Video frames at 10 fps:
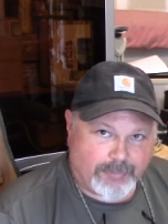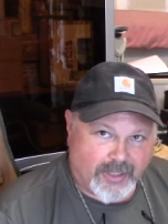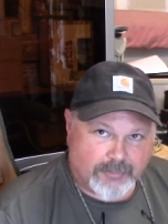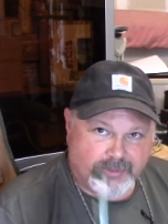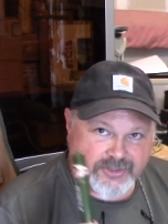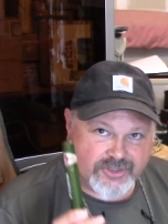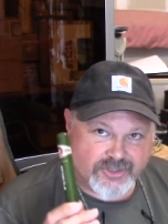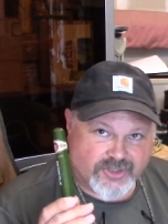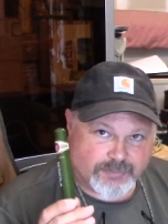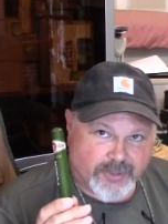bought a bunch of
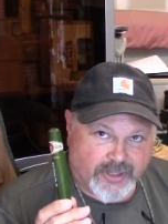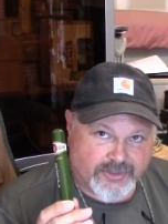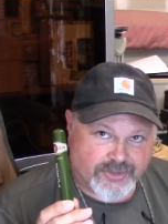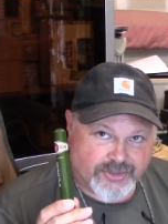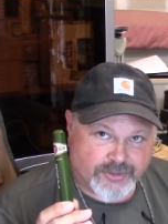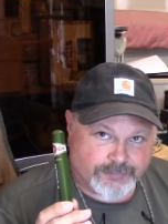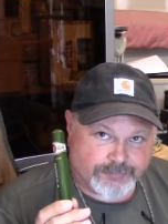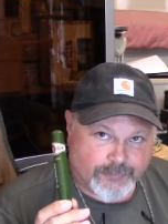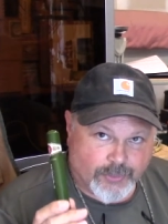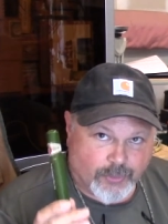these Punch
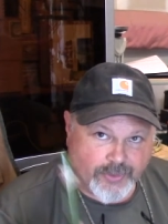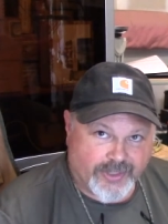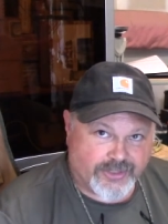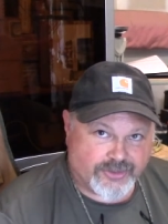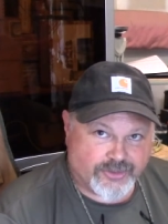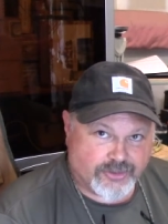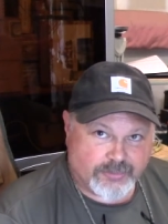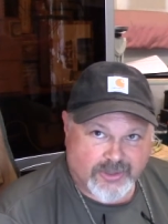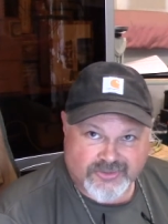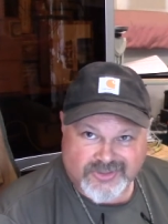Coronation
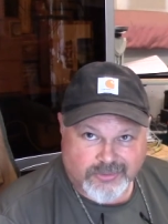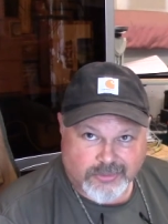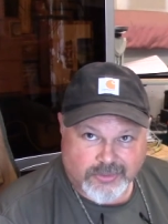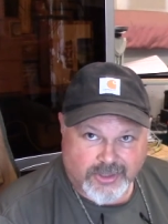tubos. They were